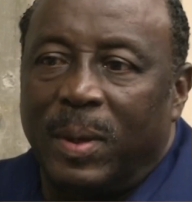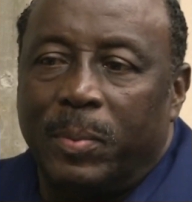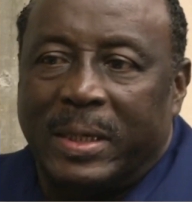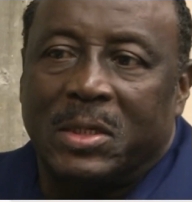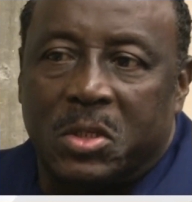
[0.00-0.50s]

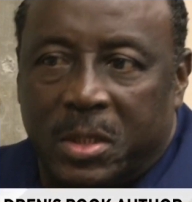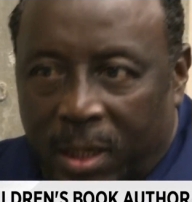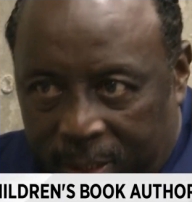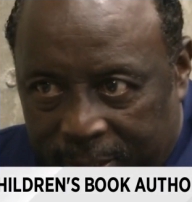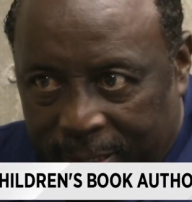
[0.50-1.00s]
people get
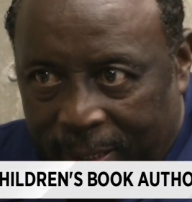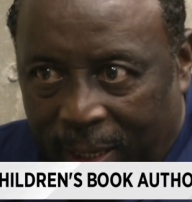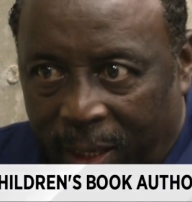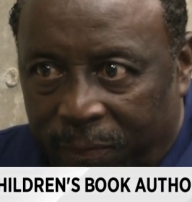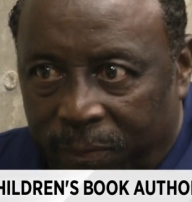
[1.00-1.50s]
stuck in that
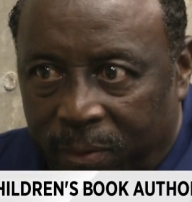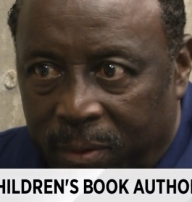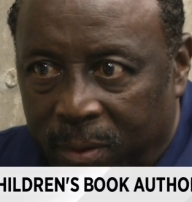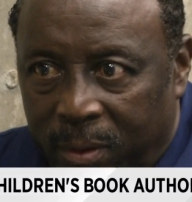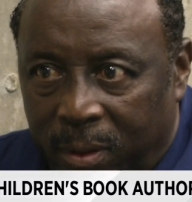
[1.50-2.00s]
life,
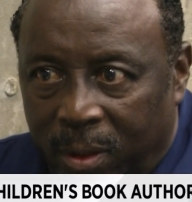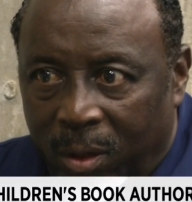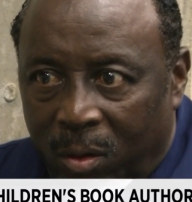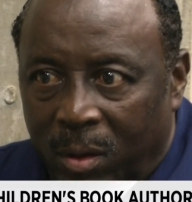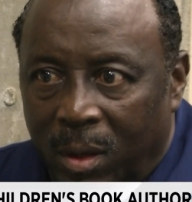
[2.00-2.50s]
you
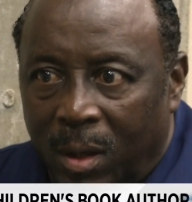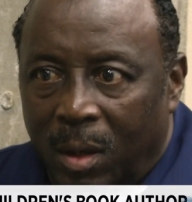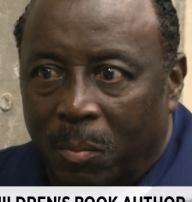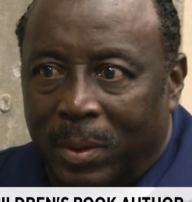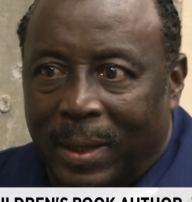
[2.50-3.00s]
know,
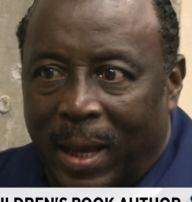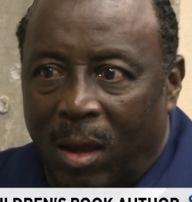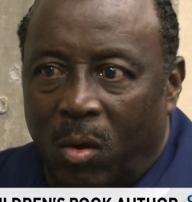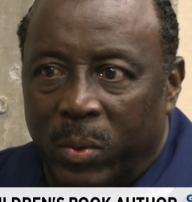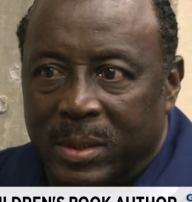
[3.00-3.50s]
but I
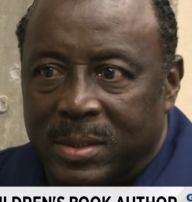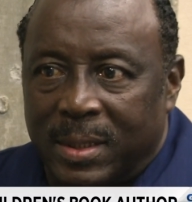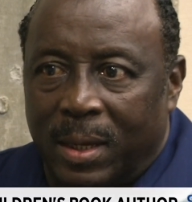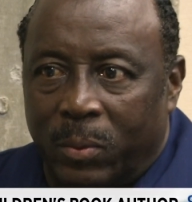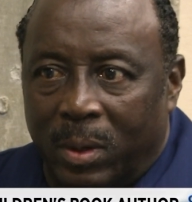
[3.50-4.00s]
always
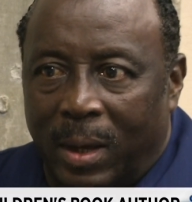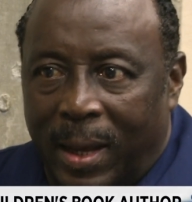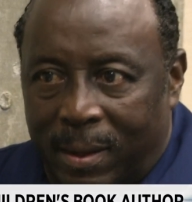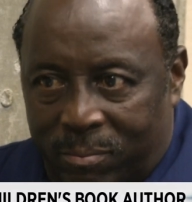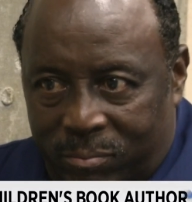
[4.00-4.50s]
said, well,
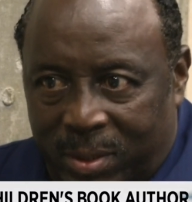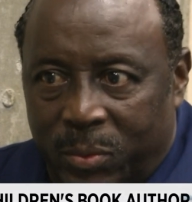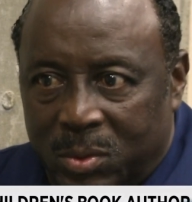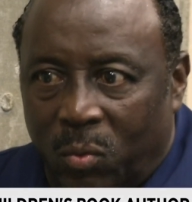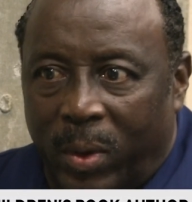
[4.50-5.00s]
I, there
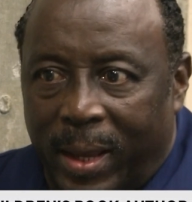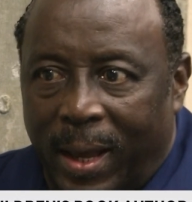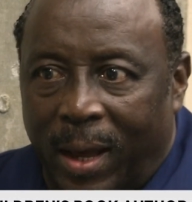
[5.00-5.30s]
was a way